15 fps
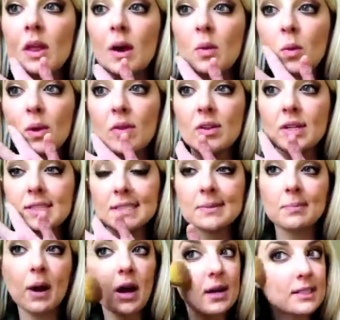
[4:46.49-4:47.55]
That one little
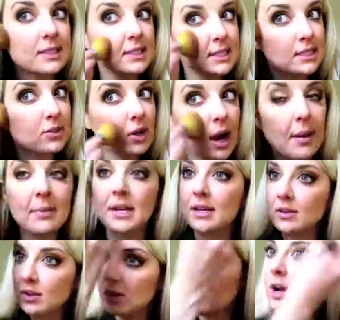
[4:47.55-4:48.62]
spot is just
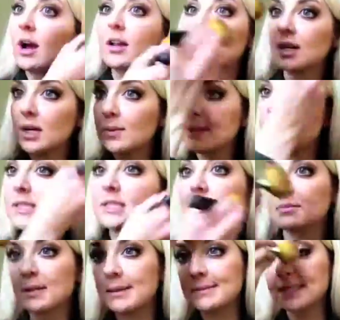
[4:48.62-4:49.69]
grabbing a little color, which
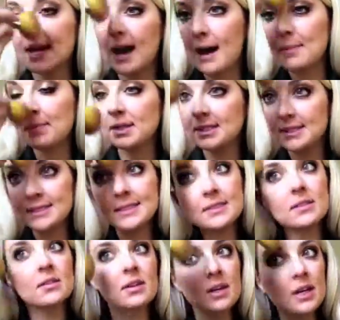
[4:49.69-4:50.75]
sometimes that happens.
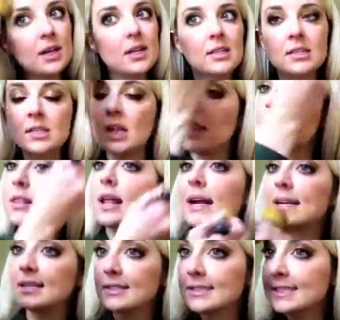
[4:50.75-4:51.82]

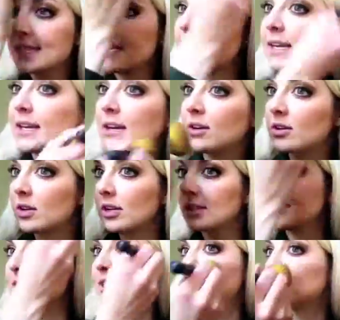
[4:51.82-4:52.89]
Let your skin heal,
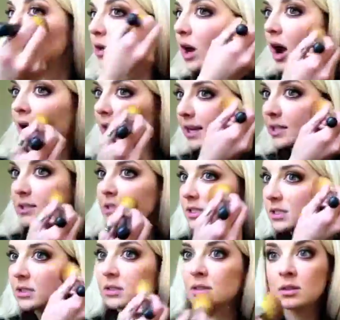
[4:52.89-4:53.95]
girls. Do
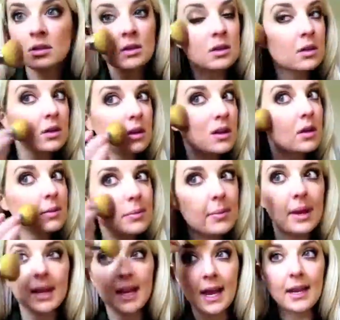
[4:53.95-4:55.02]
not
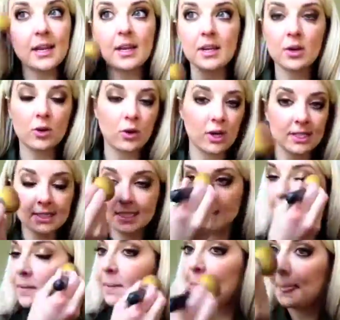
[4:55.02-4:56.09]
pick at it and go
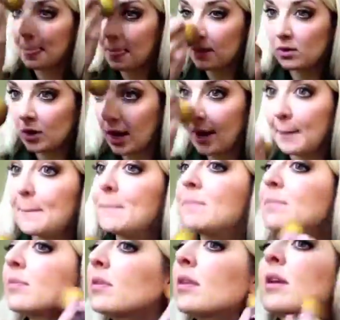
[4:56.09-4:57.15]
crazy. Okay.
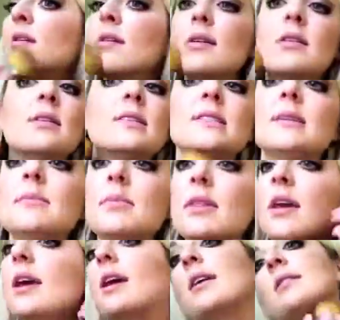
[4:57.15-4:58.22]
Same
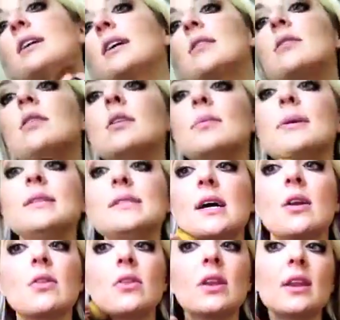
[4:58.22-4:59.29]
thing. Take a little bit
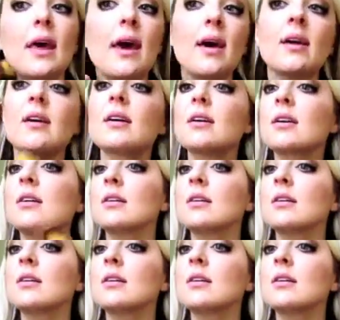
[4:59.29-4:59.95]
down on the neck.